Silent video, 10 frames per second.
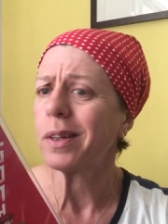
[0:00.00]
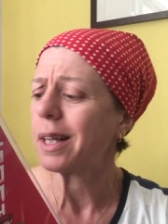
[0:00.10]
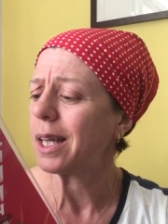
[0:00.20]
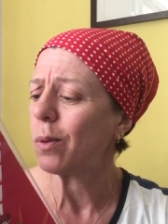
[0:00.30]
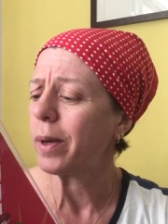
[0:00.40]

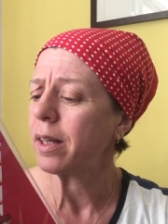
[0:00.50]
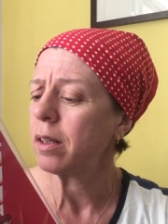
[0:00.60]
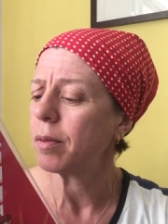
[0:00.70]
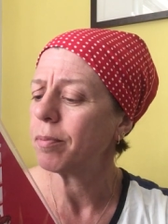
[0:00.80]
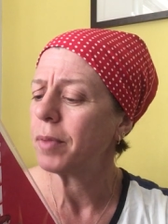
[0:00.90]
feel any
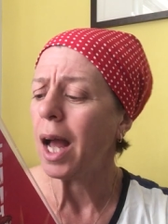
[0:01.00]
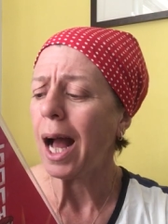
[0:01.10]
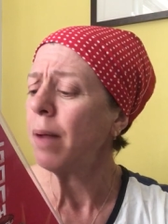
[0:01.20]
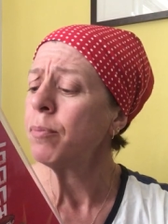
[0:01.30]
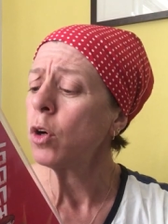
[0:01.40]
wind.
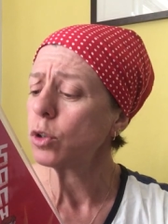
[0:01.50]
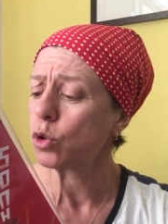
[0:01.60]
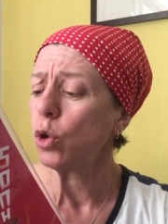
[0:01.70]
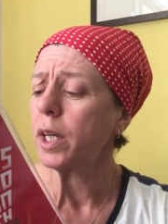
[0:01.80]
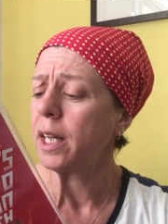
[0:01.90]
I'm not
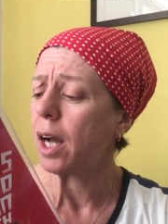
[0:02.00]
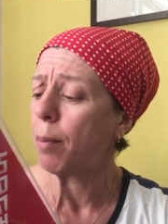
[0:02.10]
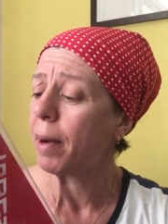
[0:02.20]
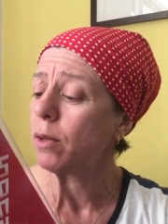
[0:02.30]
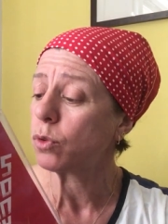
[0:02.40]
talking
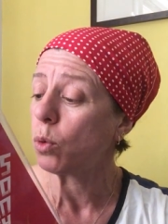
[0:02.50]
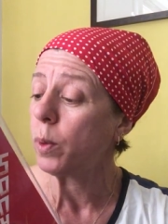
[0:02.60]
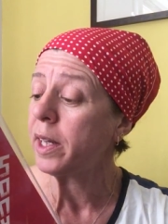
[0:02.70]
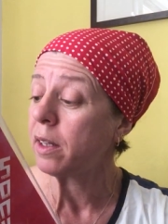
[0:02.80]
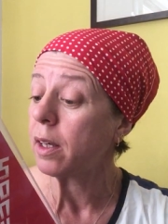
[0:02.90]
about the
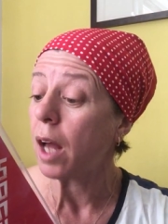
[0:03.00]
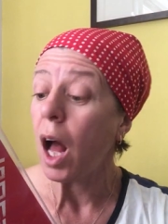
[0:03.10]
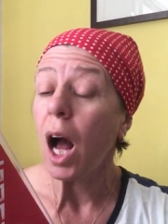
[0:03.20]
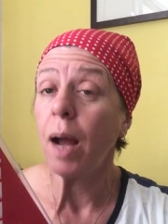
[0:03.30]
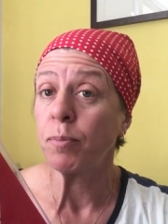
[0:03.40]
wind.
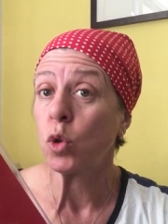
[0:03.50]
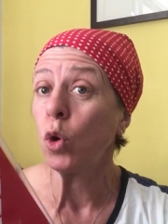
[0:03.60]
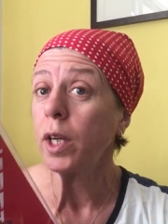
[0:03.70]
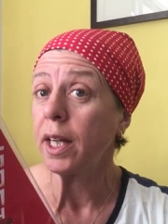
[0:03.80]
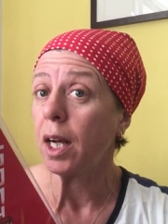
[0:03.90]
I'm
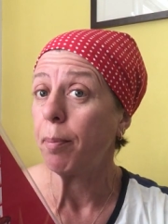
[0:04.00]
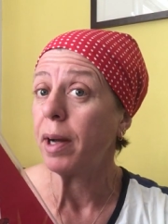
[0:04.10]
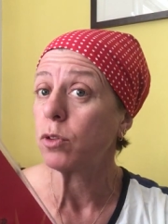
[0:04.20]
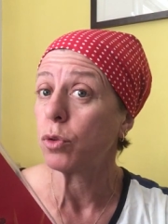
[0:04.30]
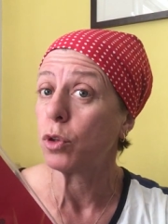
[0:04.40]
talking
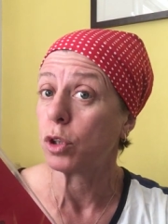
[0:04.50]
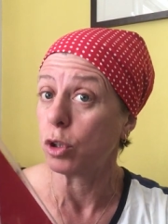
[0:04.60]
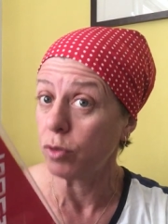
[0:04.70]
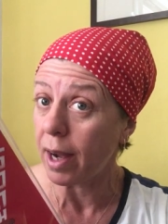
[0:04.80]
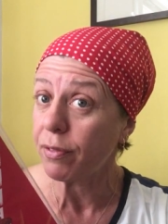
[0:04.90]
about the
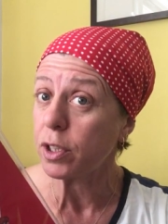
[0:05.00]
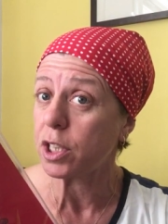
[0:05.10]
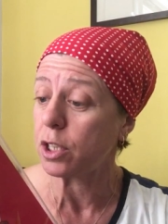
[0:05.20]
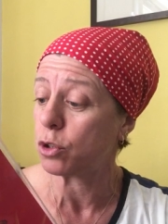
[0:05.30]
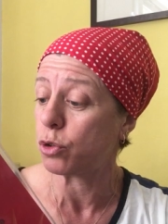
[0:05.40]

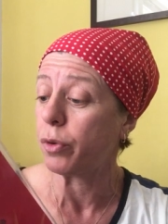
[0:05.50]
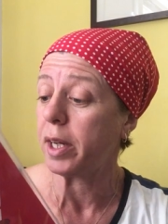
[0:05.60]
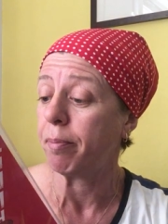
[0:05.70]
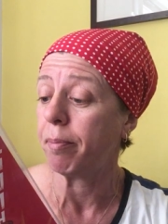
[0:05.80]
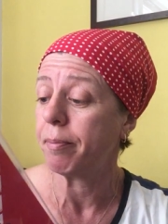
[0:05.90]
gravity
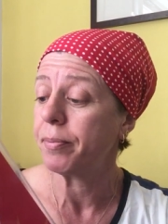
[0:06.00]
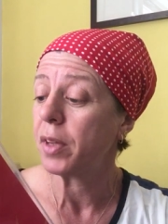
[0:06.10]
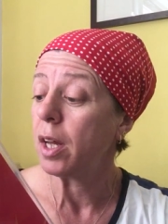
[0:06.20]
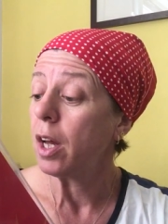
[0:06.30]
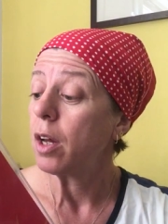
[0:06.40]
stream.
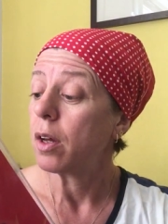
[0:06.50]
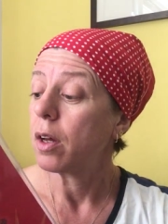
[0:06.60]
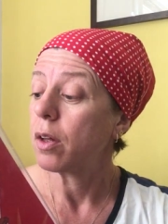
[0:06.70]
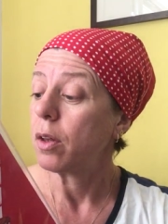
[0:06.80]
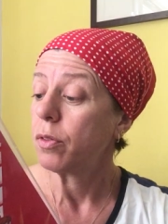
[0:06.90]

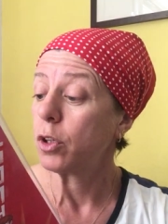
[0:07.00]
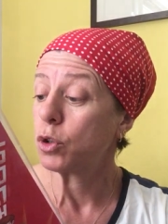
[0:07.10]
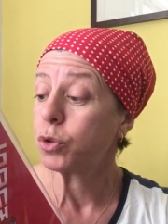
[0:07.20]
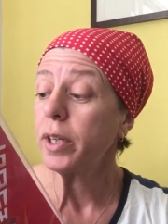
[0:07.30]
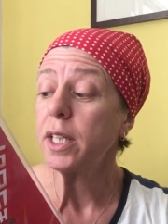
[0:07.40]
The
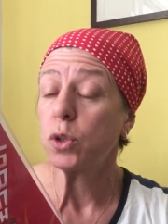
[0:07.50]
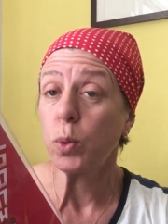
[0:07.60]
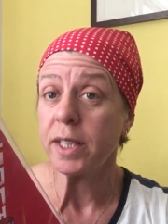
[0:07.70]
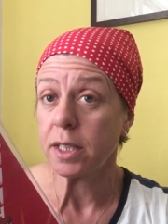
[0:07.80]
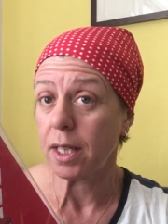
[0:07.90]
tree
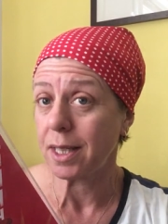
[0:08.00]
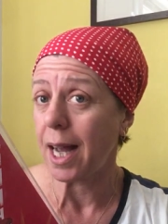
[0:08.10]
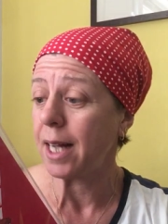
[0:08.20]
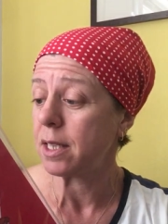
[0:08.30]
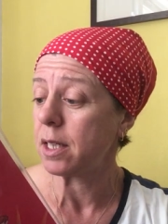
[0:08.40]
twisted
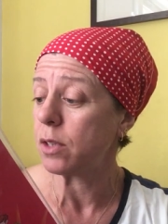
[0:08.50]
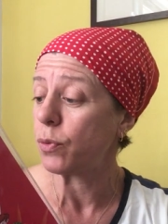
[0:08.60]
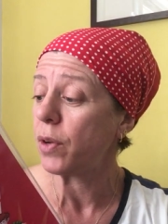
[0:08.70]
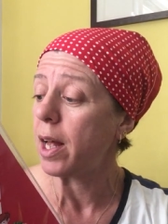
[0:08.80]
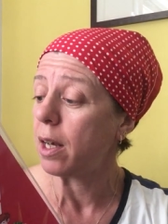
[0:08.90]
as it
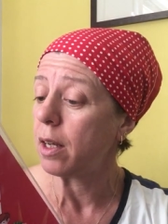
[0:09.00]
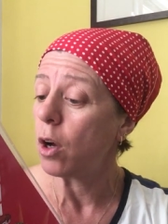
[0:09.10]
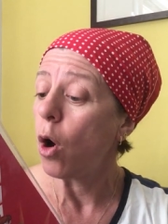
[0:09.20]
fell.